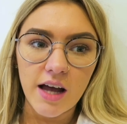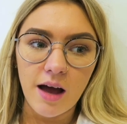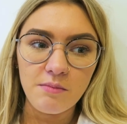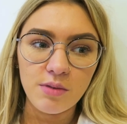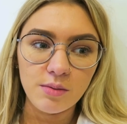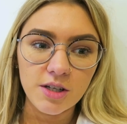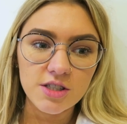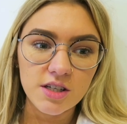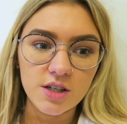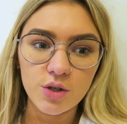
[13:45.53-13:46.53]
I'm probably
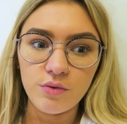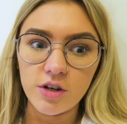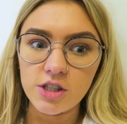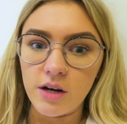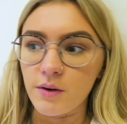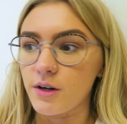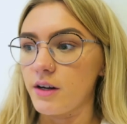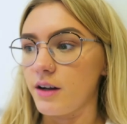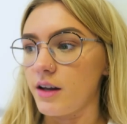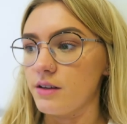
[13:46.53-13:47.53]
just gonna go for a shower
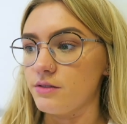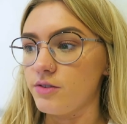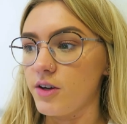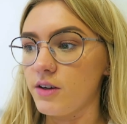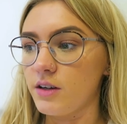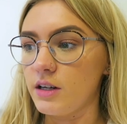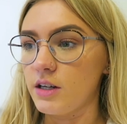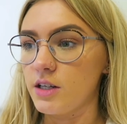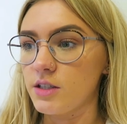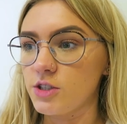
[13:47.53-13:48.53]
and kind of
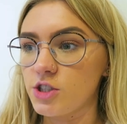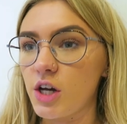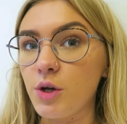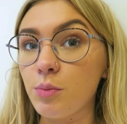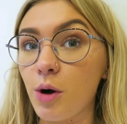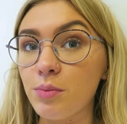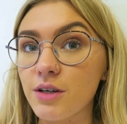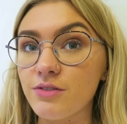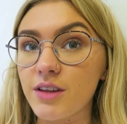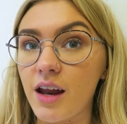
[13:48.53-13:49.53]
chill
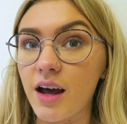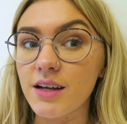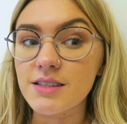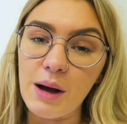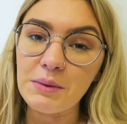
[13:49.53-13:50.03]
properly for the night.